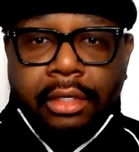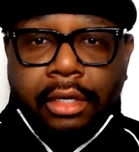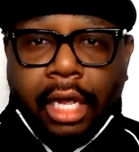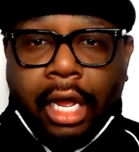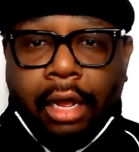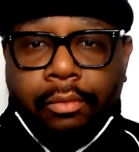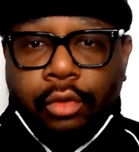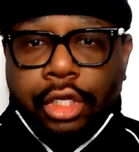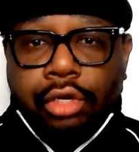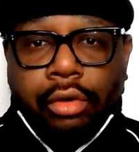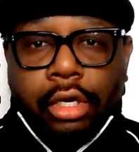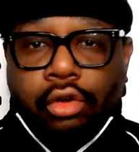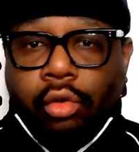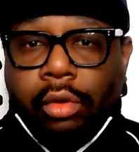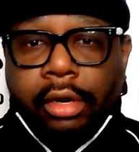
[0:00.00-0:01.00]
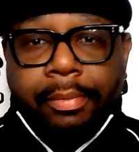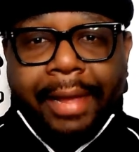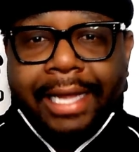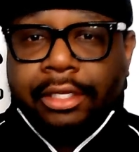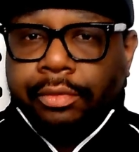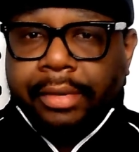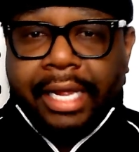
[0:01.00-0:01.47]
When you're a
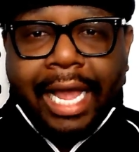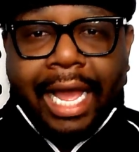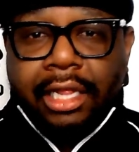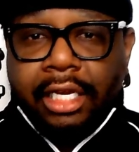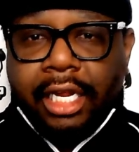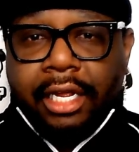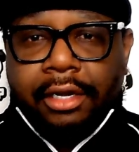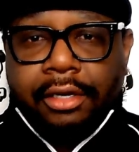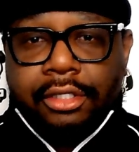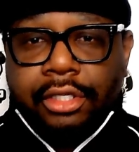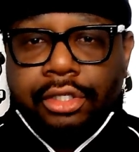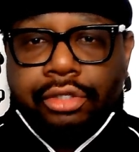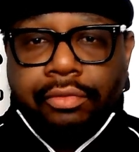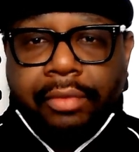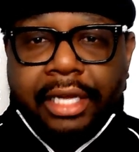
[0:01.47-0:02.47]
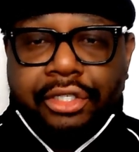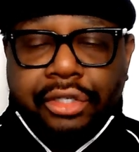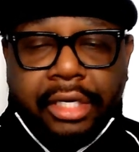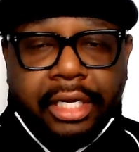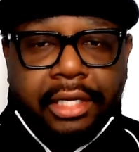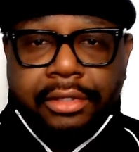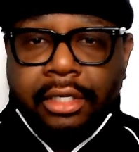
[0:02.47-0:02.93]
quarterback, the reality of the
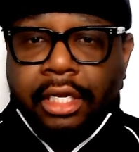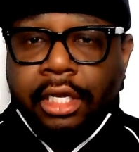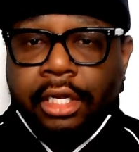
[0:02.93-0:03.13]
situation is